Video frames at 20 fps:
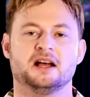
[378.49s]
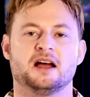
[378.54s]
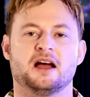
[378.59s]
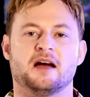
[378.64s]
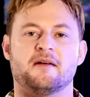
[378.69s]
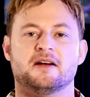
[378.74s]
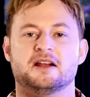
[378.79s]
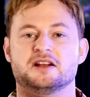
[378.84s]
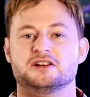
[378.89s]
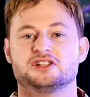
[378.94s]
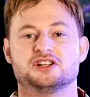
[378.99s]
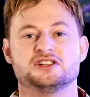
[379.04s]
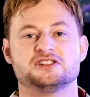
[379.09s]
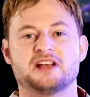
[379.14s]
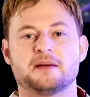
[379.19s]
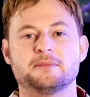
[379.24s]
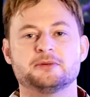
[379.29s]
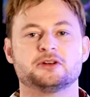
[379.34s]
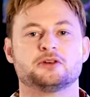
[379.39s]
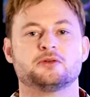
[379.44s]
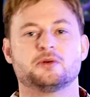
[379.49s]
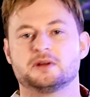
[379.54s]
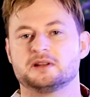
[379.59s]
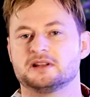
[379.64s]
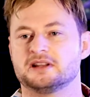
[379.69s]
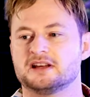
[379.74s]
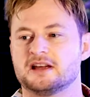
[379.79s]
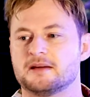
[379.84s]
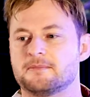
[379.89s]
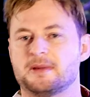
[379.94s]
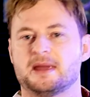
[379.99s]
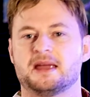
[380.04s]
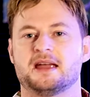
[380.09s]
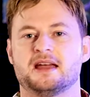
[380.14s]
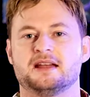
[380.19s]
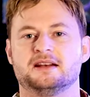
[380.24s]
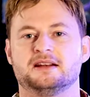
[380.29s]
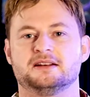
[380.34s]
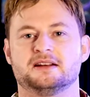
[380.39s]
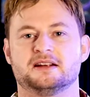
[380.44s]
I mean, she subsequently
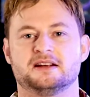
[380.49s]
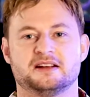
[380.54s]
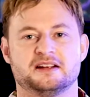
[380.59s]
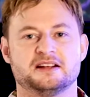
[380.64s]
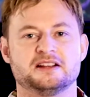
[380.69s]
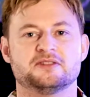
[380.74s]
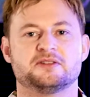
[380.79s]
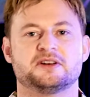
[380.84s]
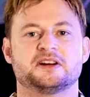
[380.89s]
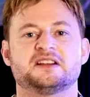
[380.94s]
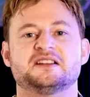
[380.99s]
appeared in a Hillary